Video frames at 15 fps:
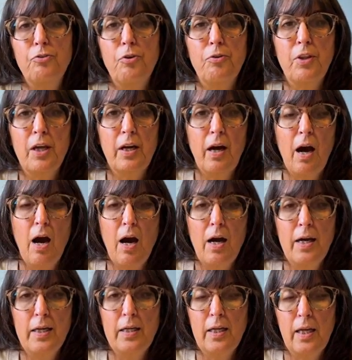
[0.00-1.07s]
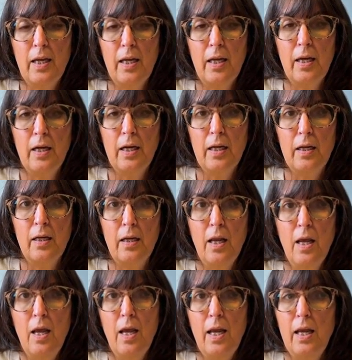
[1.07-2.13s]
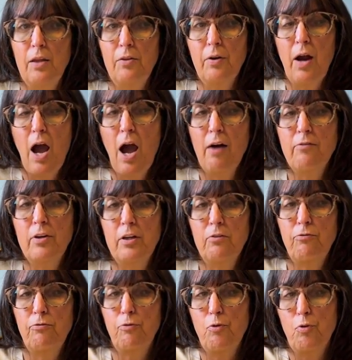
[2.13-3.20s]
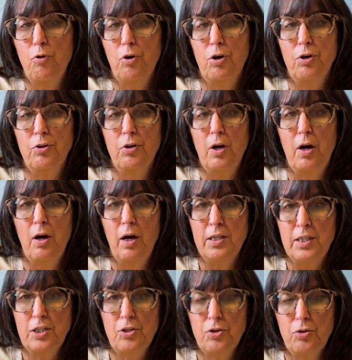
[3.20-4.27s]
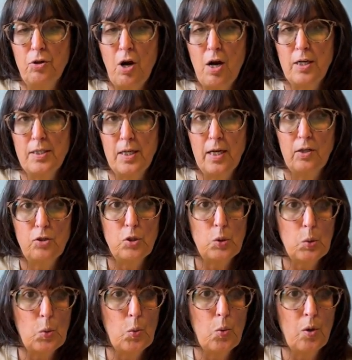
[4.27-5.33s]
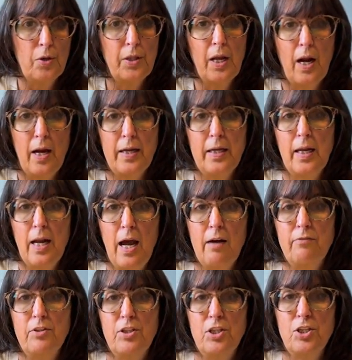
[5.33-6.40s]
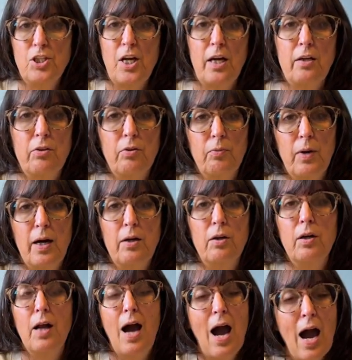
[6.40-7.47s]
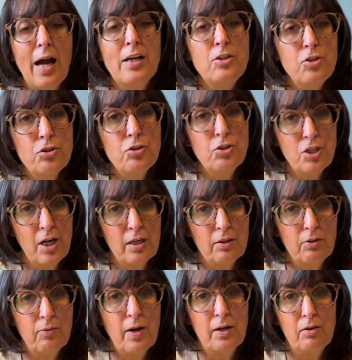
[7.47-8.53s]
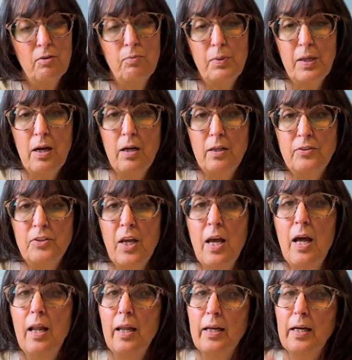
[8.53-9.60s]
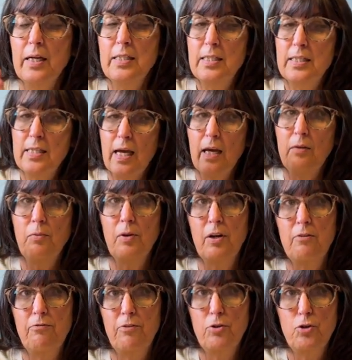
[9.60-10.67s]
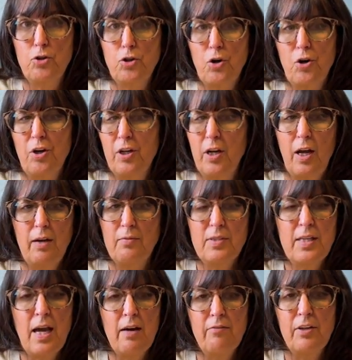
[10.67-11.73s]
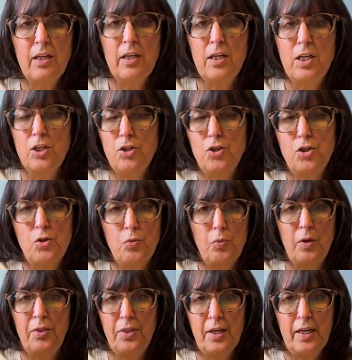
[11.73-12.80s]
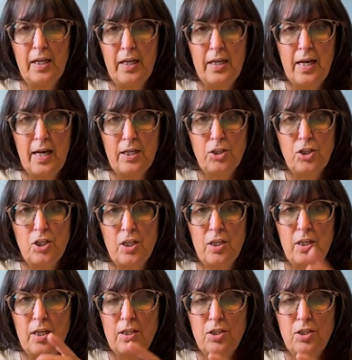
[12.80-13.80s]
so that I can either have it for additional context or that I can have it to check the record. I do check the record because, like I said, when I first started, I was having an issue with the connection